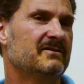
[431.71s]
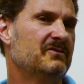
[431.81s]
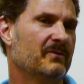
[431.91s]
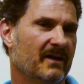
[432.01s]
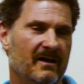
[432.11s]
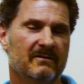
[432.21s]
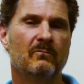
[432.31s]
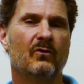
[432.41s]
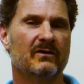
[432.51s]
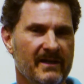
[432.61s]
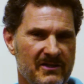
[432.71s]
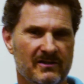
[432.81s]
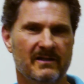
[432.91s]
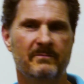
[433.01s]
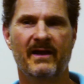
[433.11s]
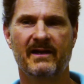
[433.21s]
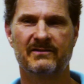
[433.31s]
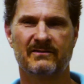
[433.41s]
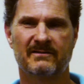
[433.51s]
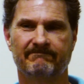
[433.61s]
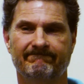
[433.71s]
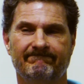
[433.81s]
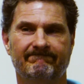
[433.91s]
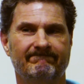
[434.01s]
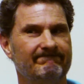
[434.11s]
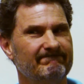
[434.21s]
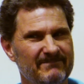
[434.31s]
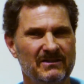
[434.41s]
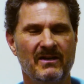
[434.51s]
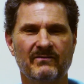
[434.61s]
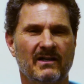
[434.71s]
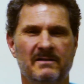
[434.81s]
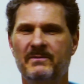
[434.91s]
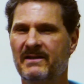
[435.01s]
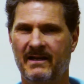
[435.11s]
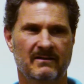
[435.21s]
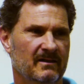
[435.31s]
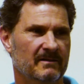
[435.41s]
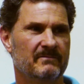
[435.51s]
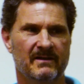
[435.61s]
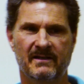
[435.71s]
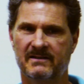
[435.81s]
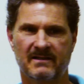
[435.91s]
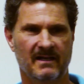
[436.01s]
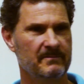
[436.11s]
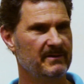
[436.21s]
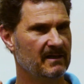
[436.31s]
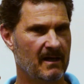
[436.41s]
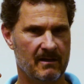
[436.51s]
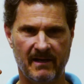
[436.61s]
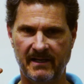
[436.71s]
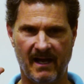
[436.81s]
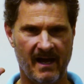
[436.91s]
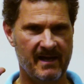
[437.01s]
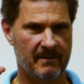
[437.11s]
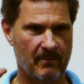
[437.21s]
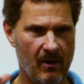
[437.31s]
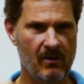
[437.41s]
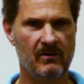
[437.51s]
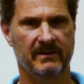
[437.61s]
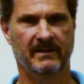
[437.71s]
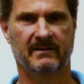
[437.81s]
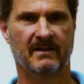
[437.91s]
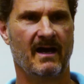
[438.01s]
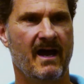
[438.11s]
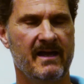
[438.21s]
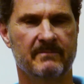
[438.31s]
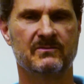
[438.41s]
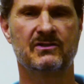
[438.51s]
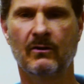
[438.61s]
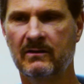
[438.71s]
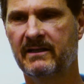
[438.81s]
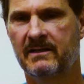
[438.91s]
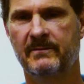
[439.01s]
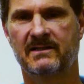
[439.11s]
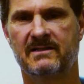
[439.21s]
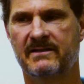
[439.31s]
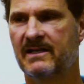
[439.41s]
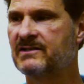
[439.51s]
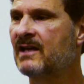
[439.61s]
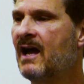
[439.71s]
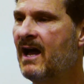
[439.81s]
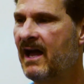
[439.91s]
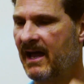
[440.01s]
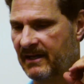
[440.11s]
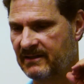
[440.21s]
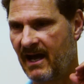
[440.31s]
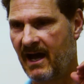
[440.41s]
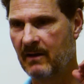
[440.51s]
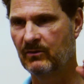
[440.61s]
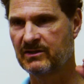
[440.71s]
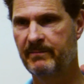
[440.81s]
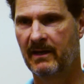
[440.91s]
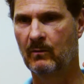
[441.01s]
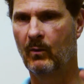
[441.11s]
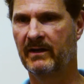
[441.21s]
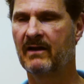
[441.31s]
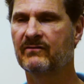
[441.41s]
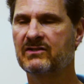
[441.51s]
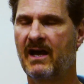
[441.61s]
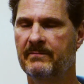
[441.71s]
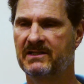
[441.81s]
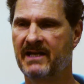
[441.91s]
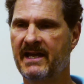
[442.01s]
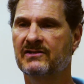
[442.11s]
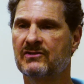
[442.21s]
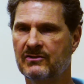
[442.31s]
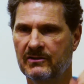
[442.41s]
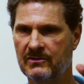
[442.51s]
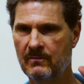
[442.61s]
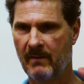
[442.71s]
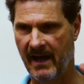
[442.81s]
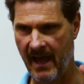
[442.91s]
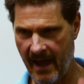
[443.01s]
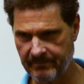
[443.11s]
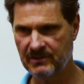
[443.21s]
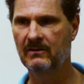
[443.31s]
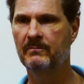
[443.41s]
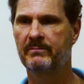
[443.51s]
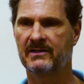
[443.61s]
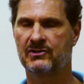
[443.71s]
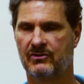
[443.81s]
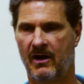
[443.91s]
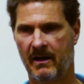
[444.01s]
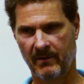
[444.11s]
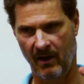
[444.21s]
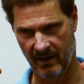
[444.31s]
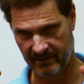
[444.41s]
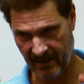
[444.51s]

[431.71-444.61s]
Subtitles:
doing a more leisurely pace, you're never going to be that good. It's got to be, all right, I am all in. I am totally committed to this, and I will spend whatever time it takes to do my absolute best job on